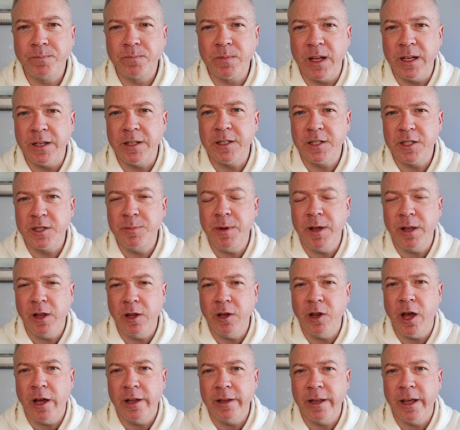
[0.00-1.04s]
It does smell a
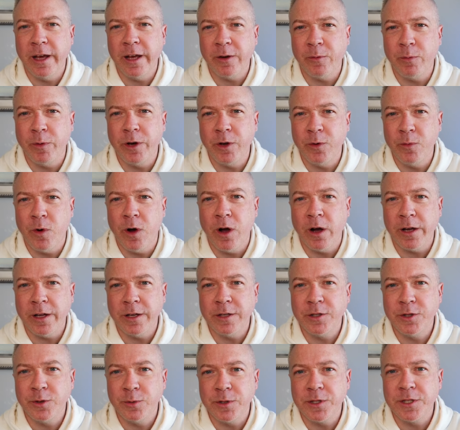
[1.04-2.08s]
lot like when you walk
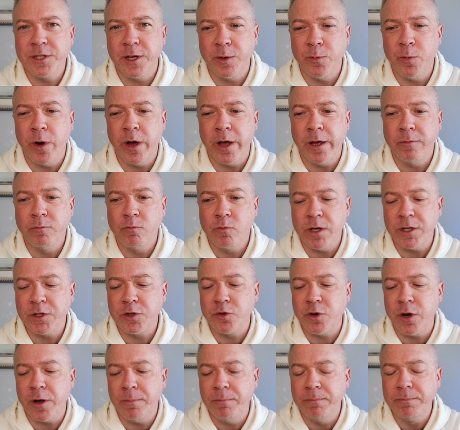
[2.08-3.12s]
into a Subway
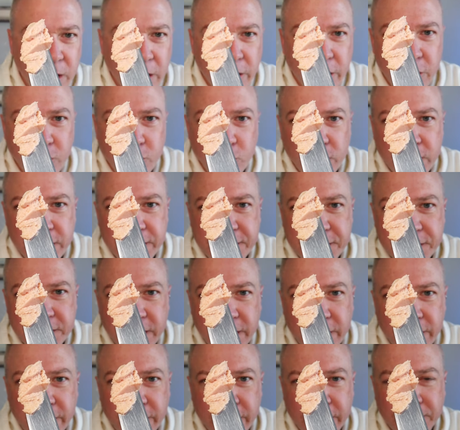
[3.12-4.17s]
restaurant. You can really
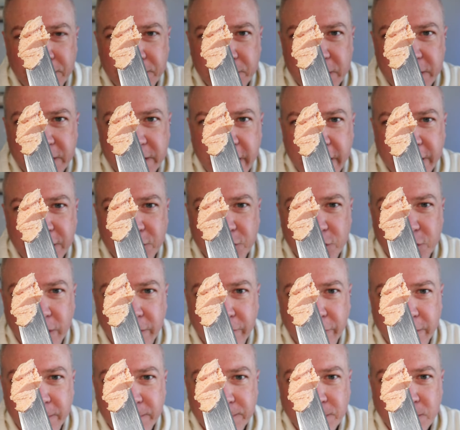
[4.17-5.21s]
see the, the texture
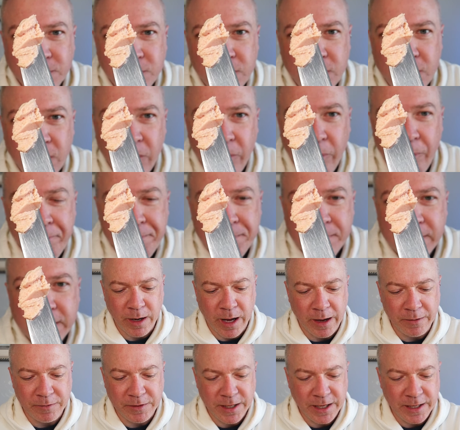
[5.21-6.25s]
of it.
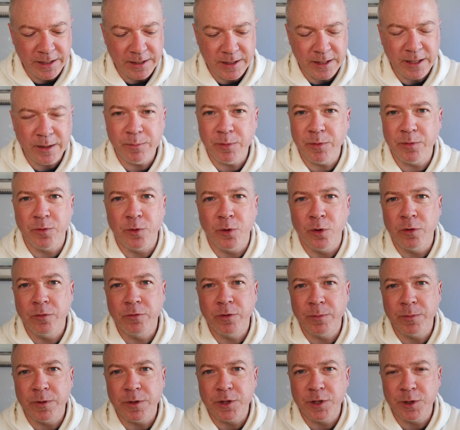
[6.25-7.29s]
I've tasted it before
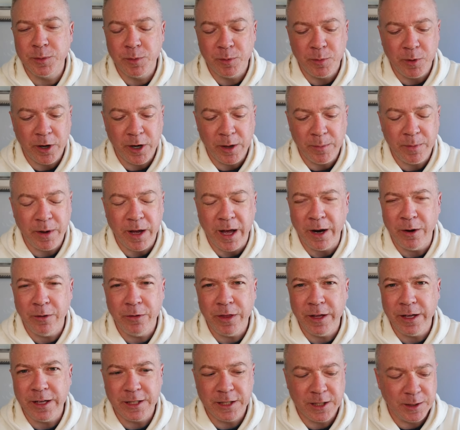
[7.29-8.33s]
from the supermarket, but I don't
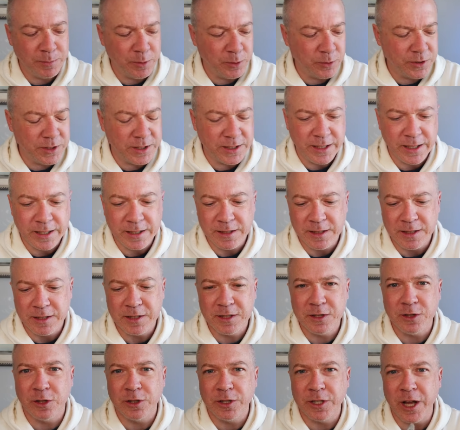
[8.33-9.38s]
think it's supposed to taste this
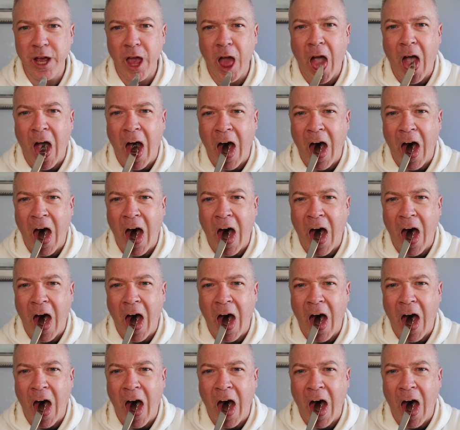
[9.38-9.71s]
salty.